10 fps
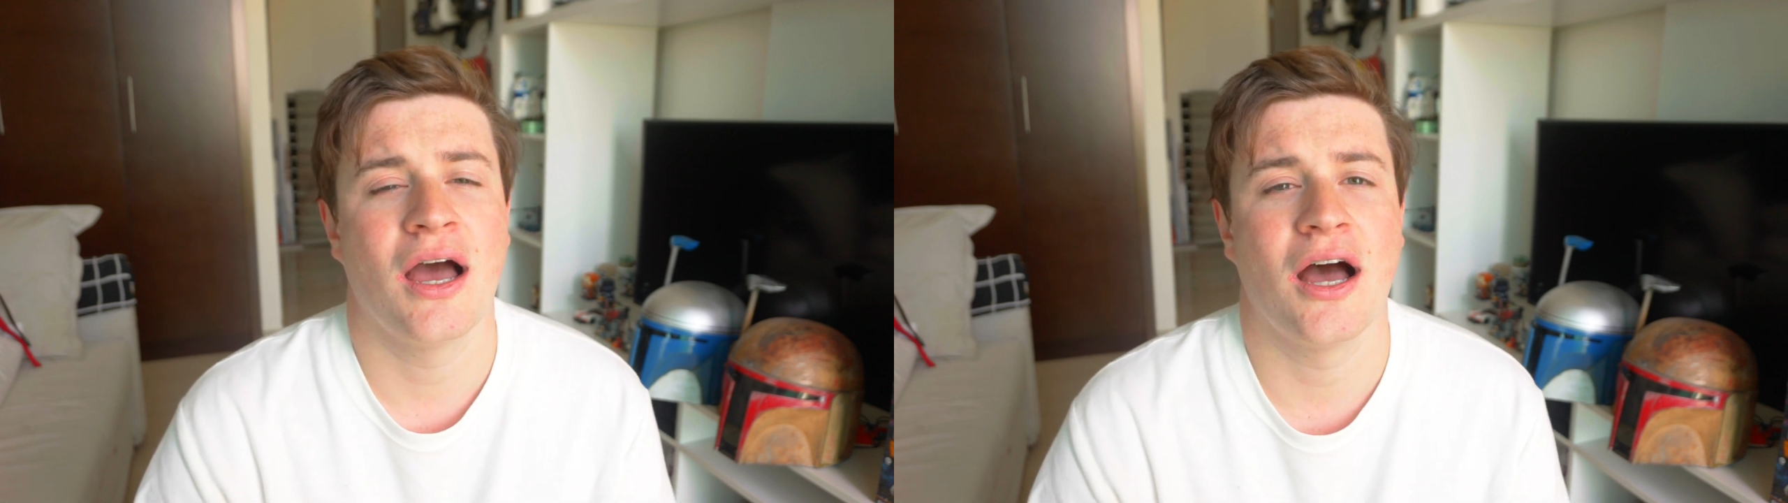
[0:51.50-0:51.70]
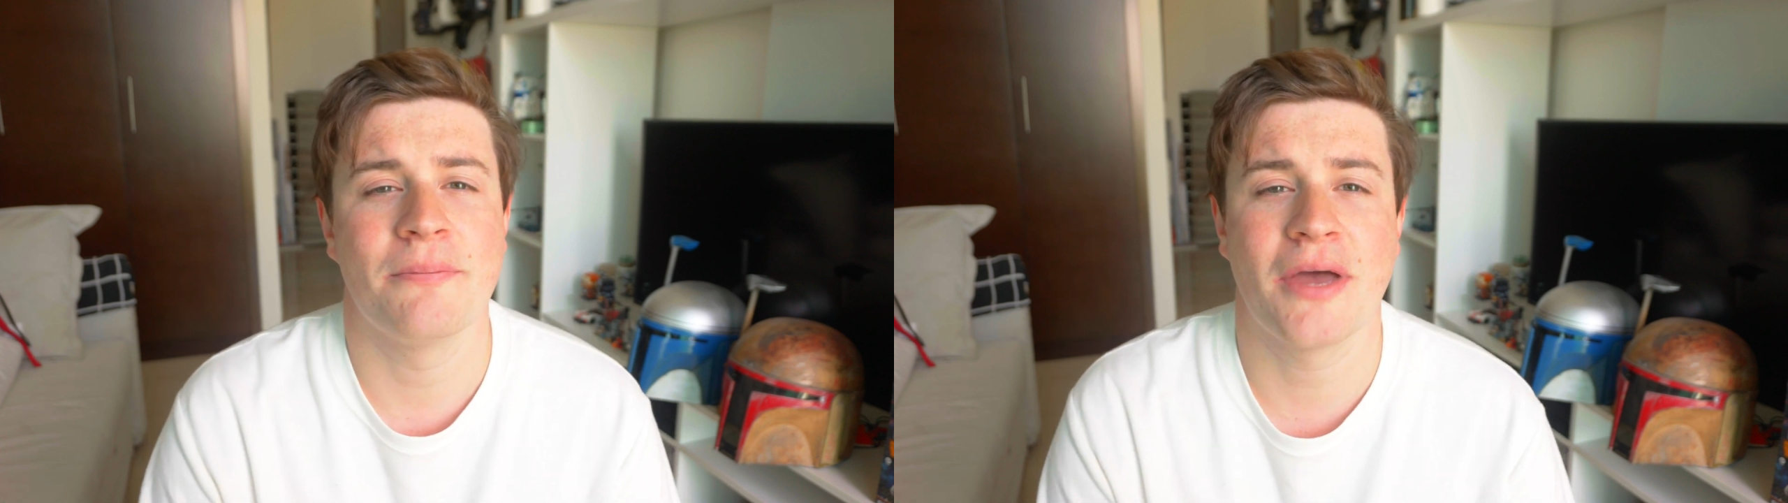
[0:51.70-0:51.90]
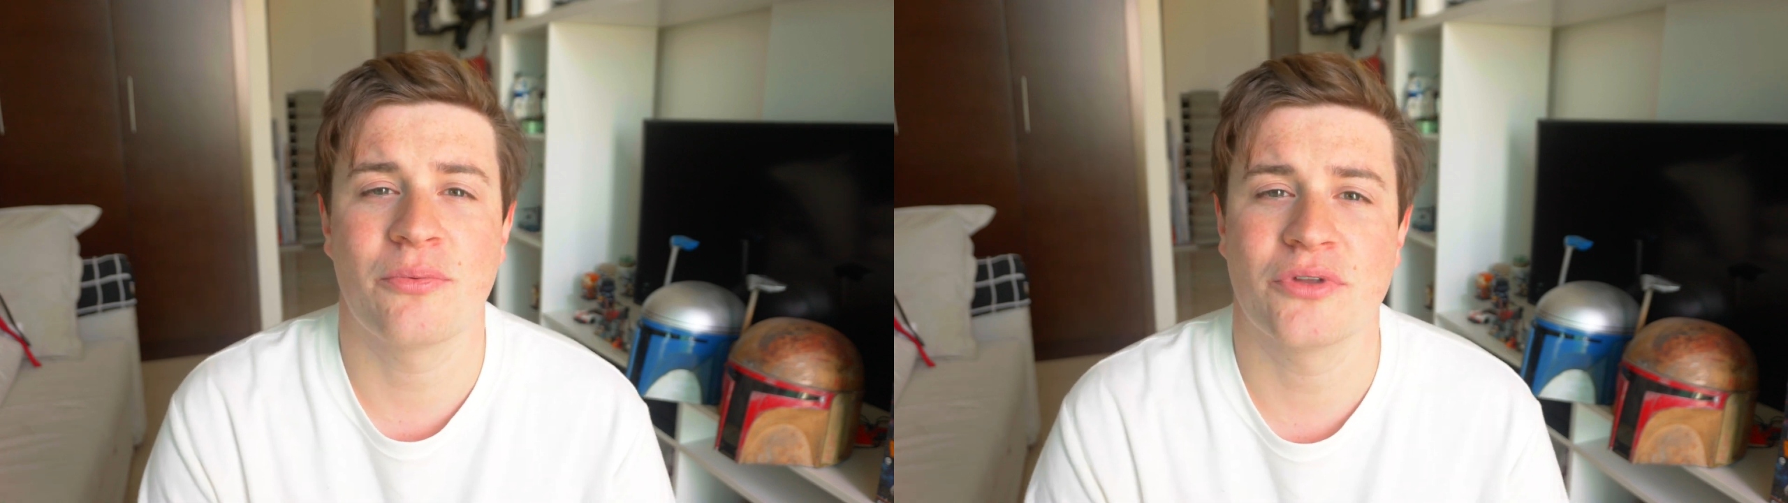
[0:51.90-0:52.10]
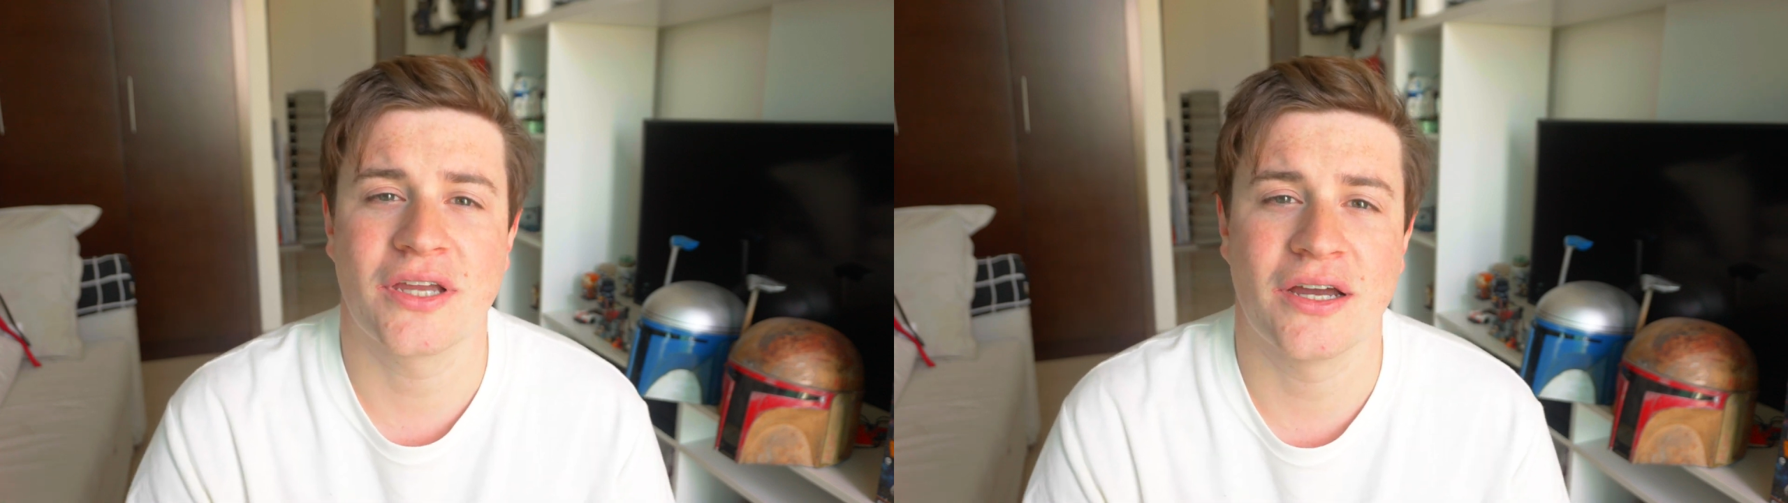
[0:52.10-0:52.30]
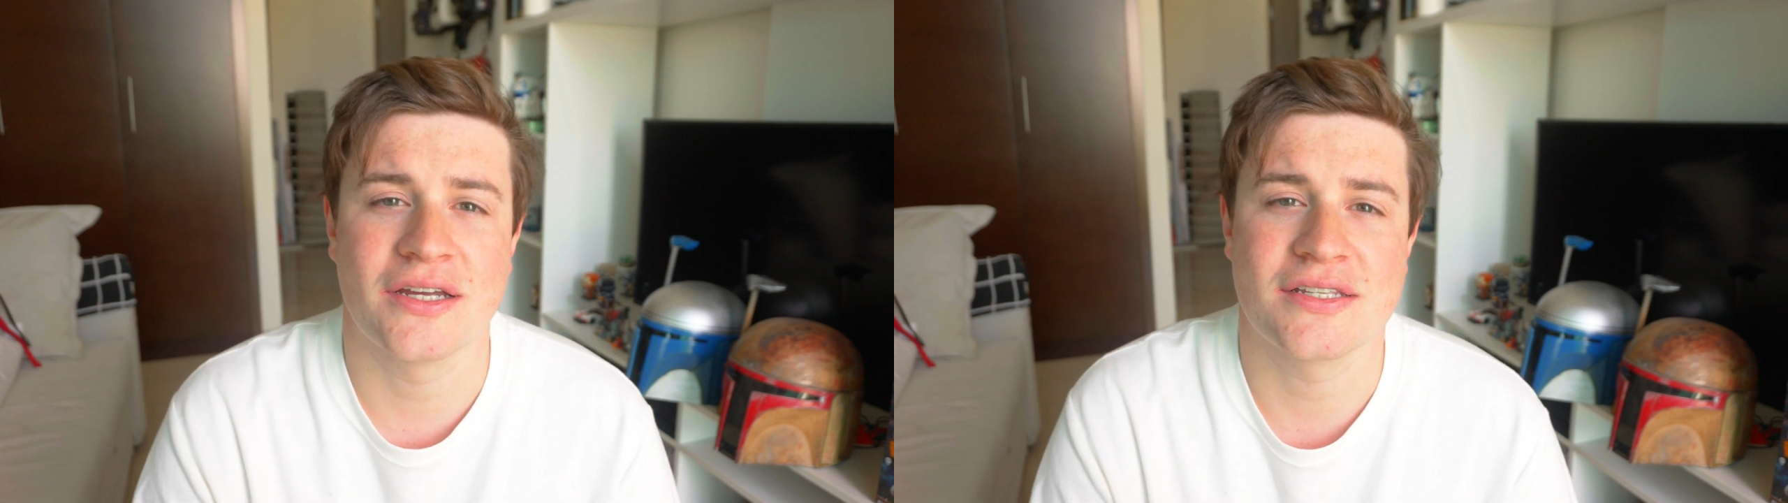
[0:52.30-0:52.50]
I met up with the
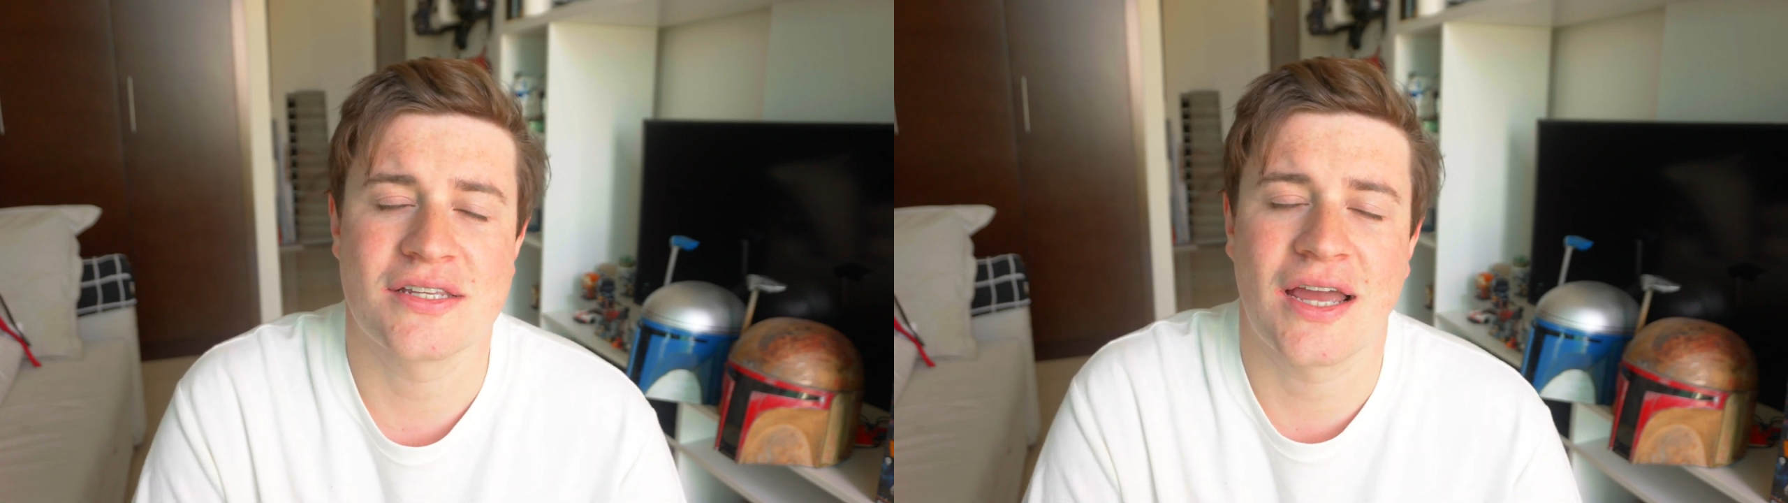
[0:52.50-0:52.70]
guys